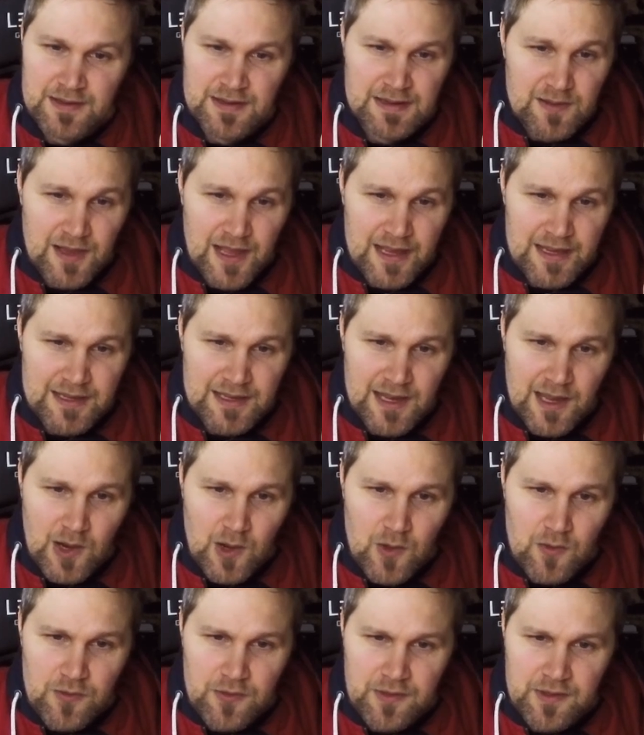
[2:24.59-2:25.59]
like
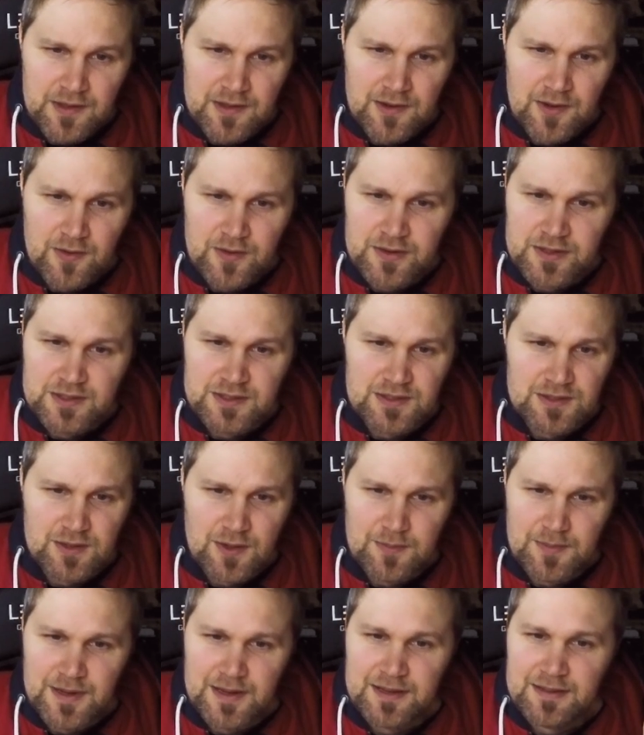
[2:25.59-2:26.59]
yellow thing on its
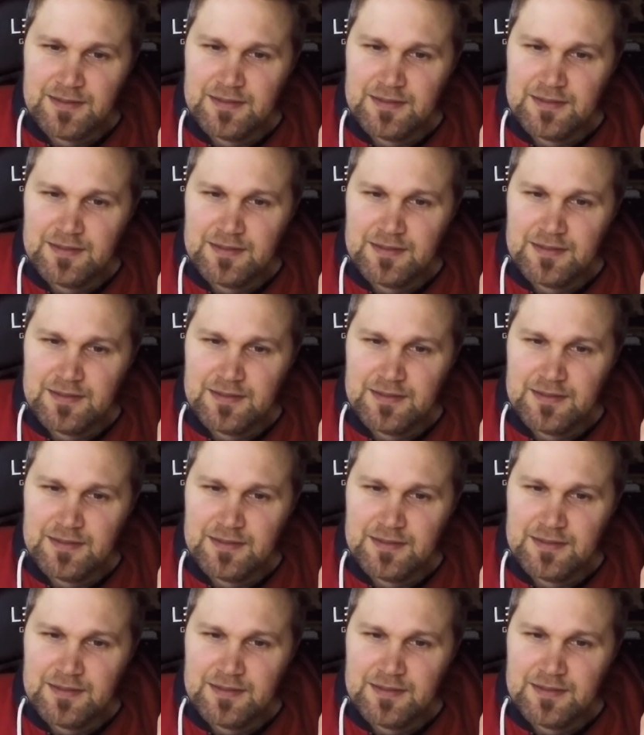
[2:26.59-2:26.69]
stomach,